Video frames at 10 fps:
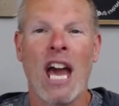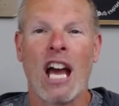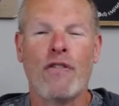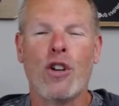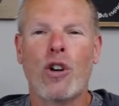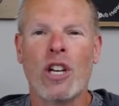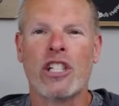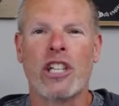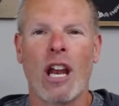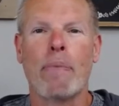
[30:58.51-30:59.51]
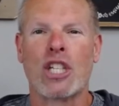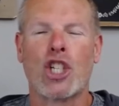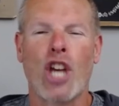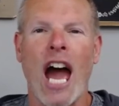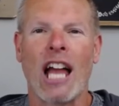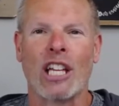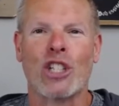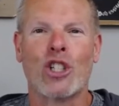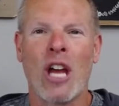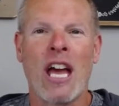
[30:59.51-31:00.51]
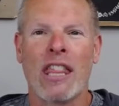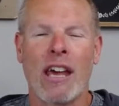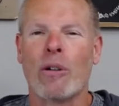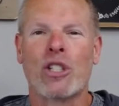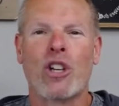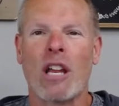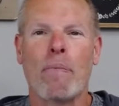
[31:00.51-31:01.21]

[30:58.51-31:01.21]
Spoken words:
if you couldn't set up a challenge that was going to